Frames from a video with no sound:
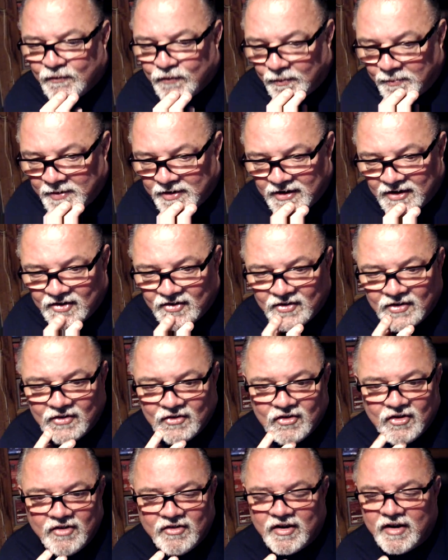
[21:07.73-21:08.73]
From a
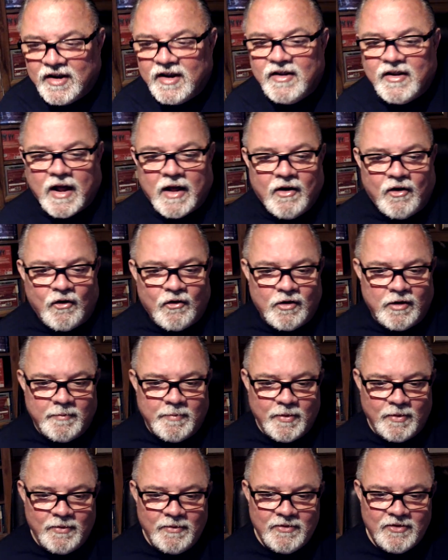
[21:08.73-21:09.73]
distance, she said, "Isn't that
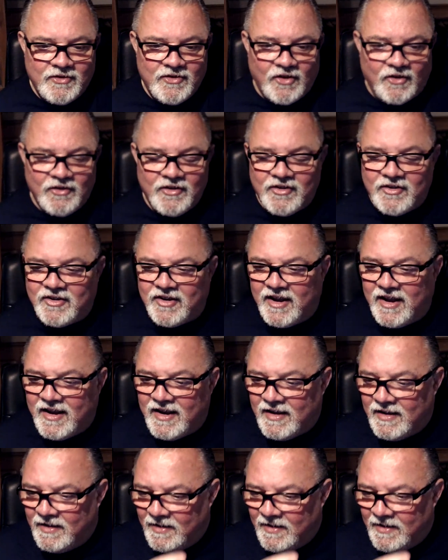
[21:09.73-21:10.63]
horrible?" Honestly.